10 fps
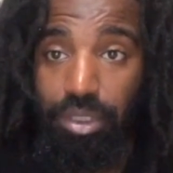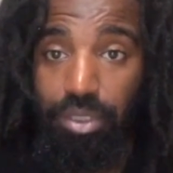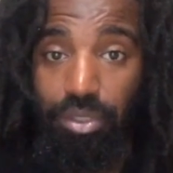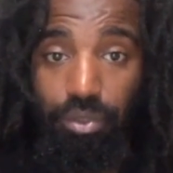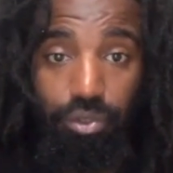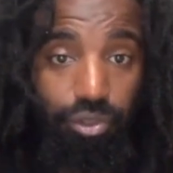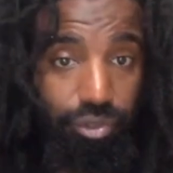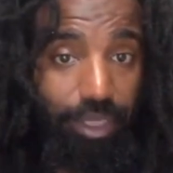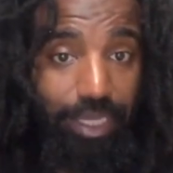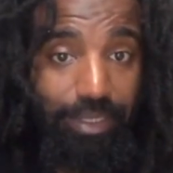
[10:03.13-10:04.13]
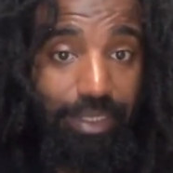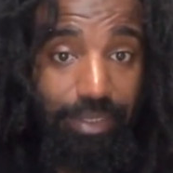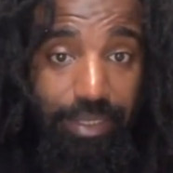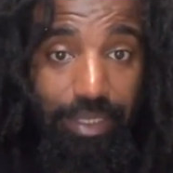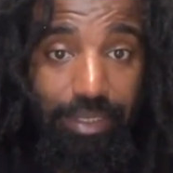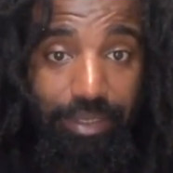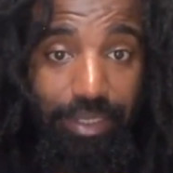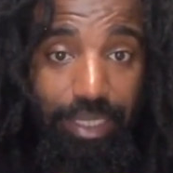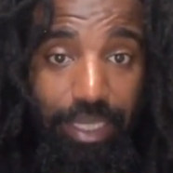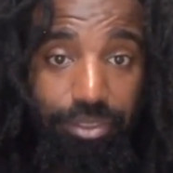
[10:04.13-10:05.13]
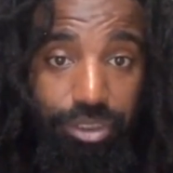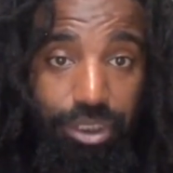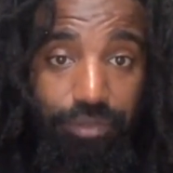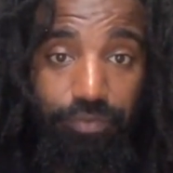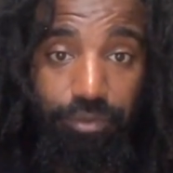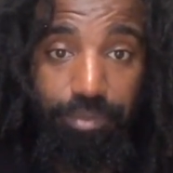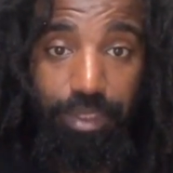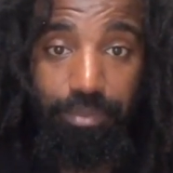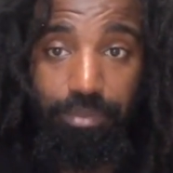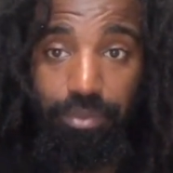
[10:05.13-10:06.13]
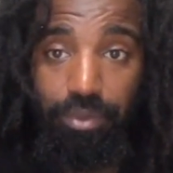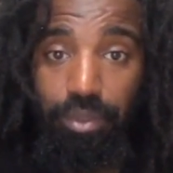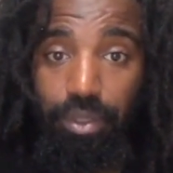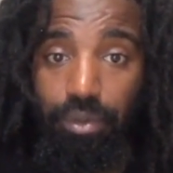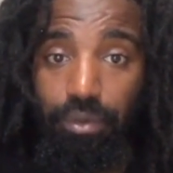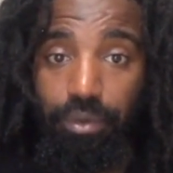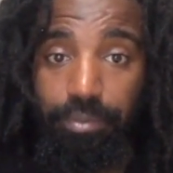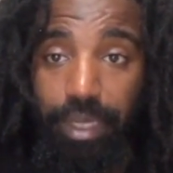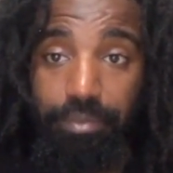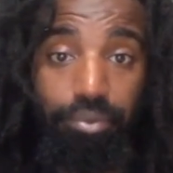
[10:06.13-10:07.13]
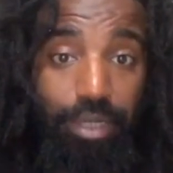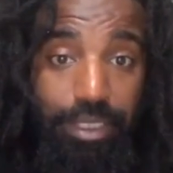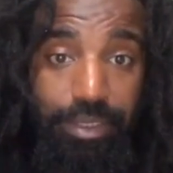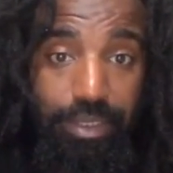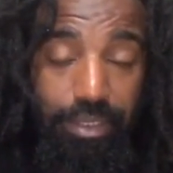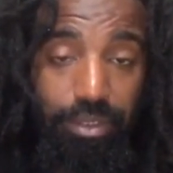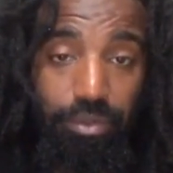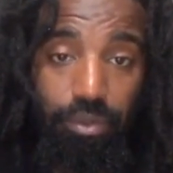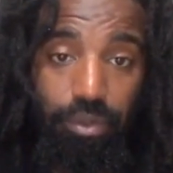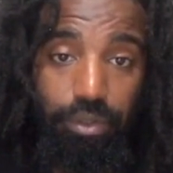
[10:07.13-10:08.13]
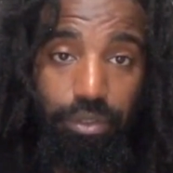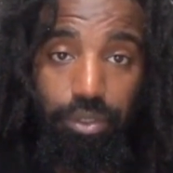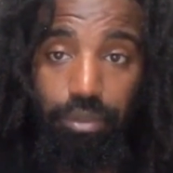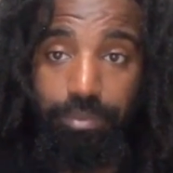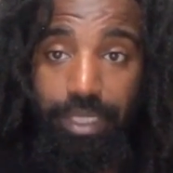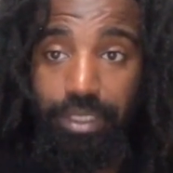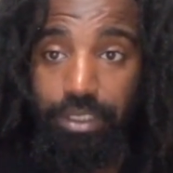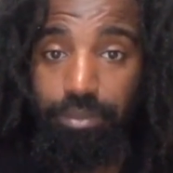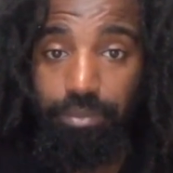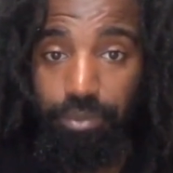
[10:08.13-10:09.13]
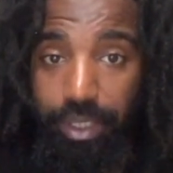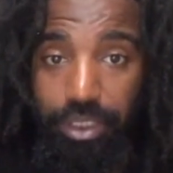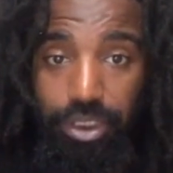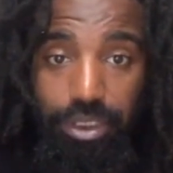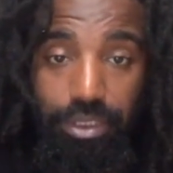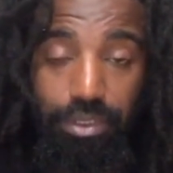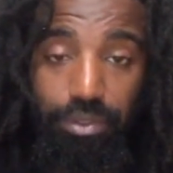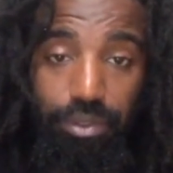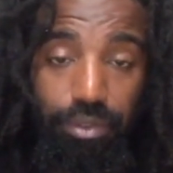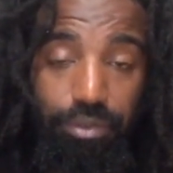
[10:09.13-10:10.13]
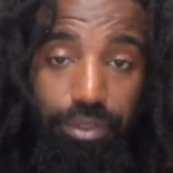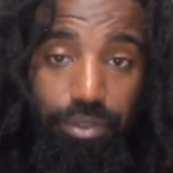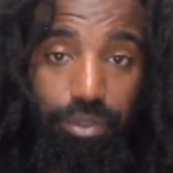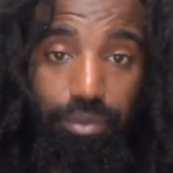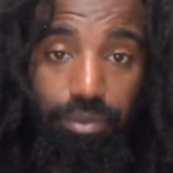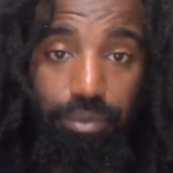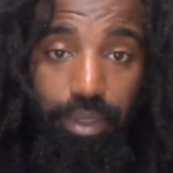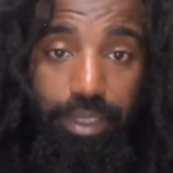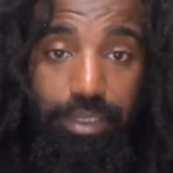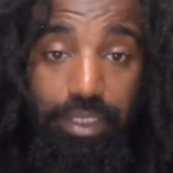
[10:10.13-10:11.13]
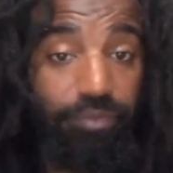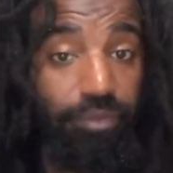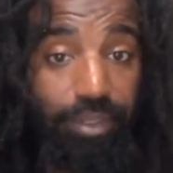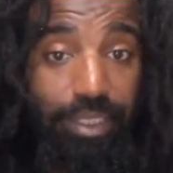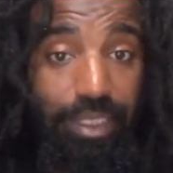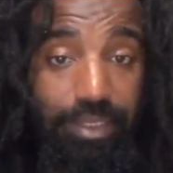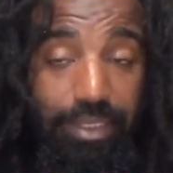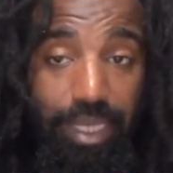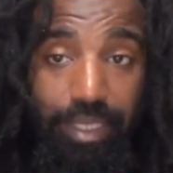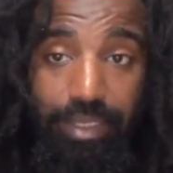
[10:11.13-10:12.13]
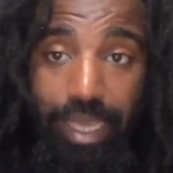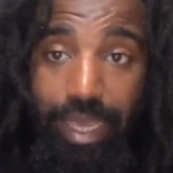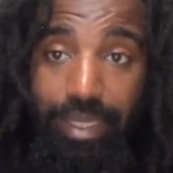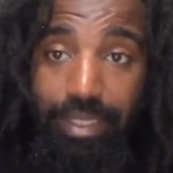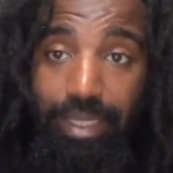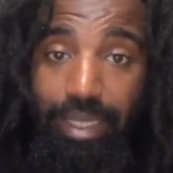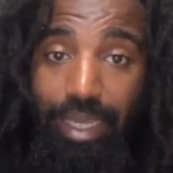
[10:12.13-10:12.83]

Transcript: you know, create this healing energy for people, or my presence, or, you know, my inspiration, or, you know, different things like that.